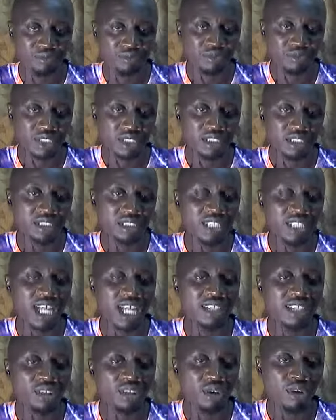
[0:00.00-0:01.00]

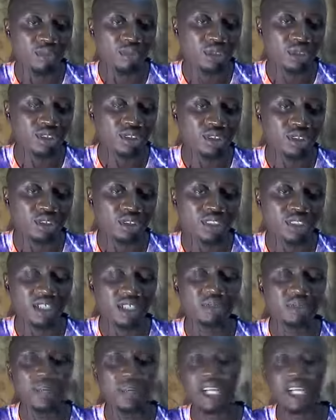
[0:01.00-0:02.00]
inside the combustion
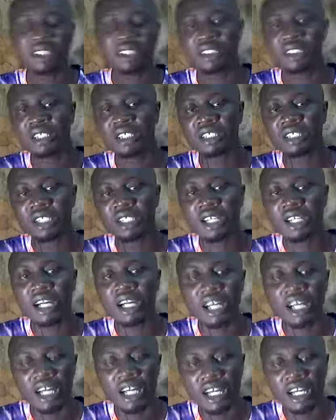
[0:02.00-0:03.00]
chambers,
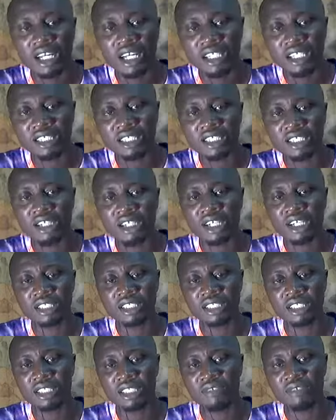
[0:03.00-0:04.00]
on
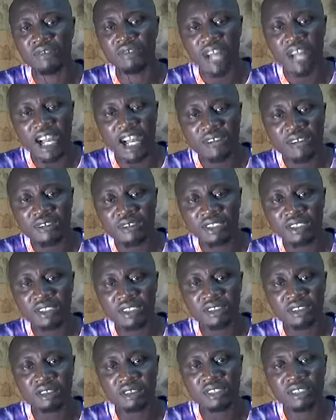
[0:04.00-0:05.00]
the valves,
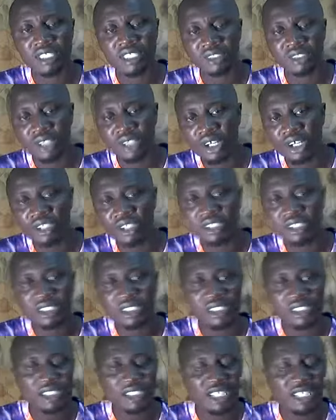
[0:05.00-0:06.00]
the exhaust,
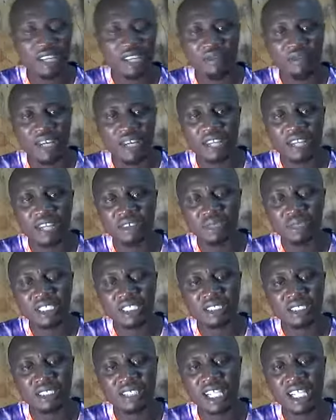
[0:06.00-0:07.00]
the intake valve, most
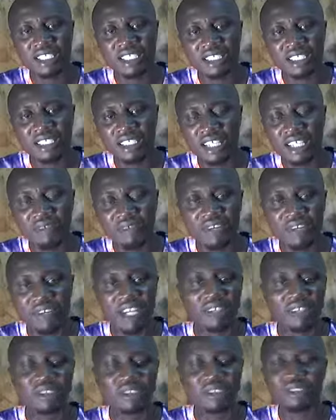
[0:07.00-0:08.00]
especially the intake
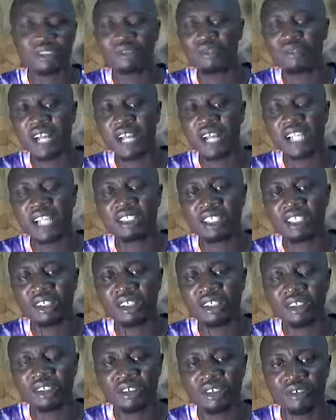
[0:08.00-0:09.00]
valves. You find a
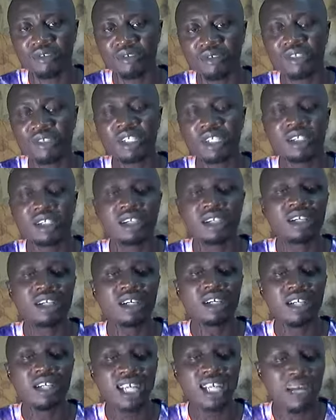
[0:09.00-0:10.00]
lot of
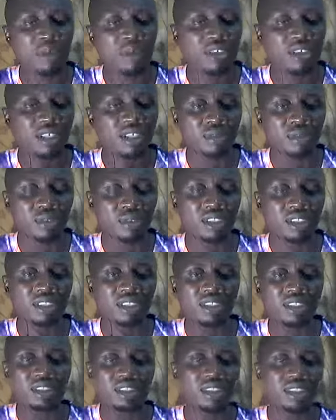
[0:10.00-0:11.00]

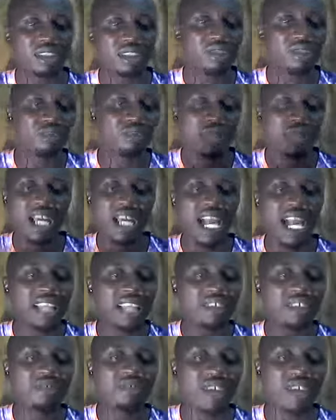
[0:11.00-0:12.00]
carbon
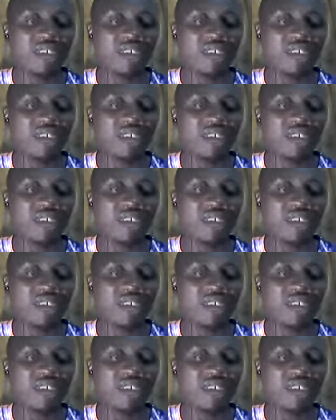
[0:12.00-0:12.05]
deposit,